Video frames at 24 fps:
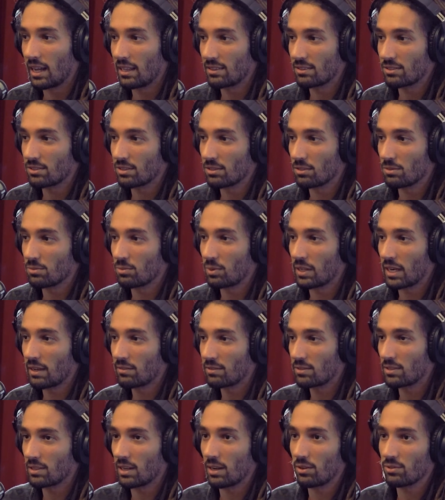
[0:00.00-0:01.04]
And so
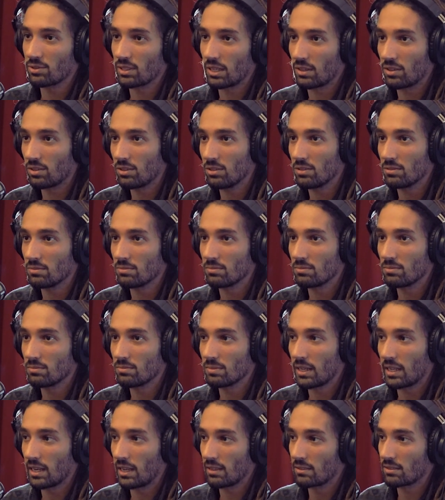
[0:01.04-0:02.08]
whenever I was at home
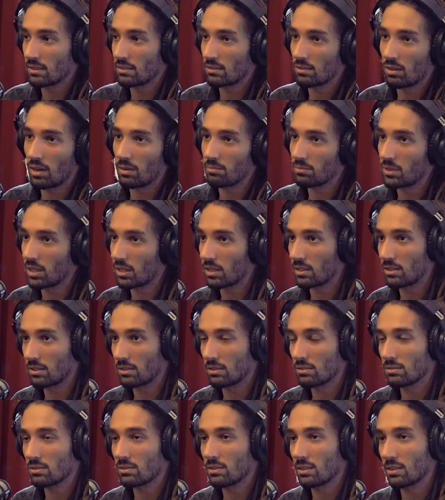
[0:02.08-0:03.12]
and I said, no, I'm not going to
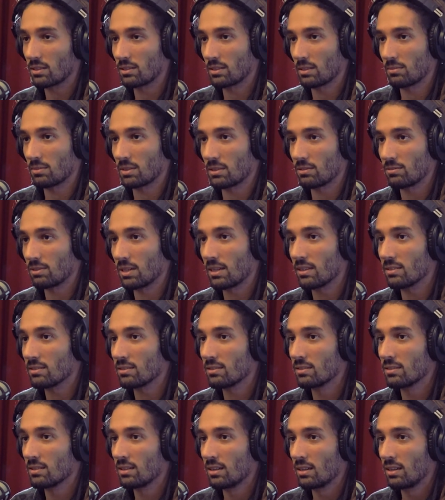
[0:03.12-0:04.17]
go today because I'm going to
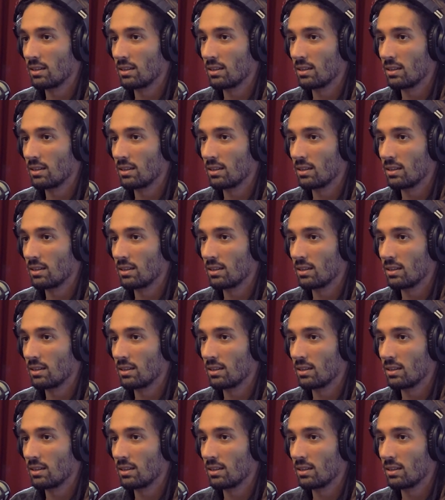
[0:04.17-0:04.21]
rest.